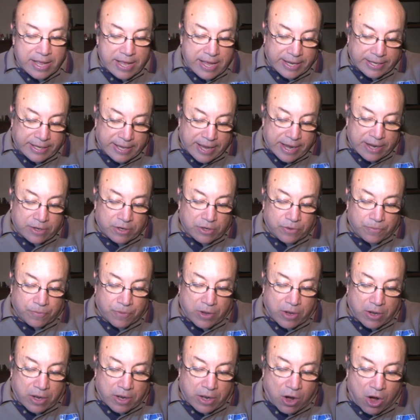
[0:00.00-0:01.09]
Again,
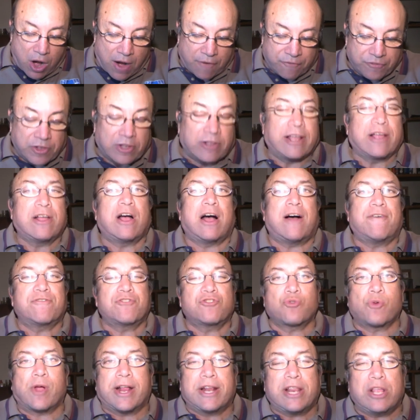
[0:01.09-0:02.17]
off the layoff,
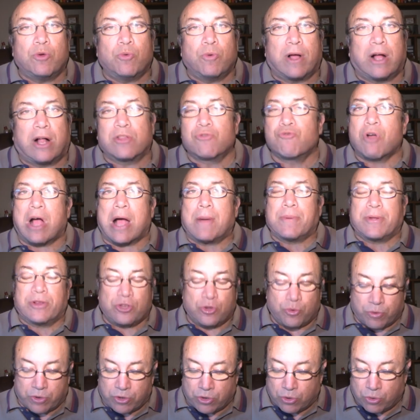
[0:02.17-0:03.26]
training well, dropping
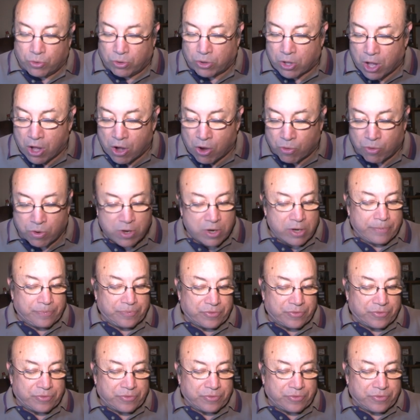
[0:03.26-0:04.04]
to a new low.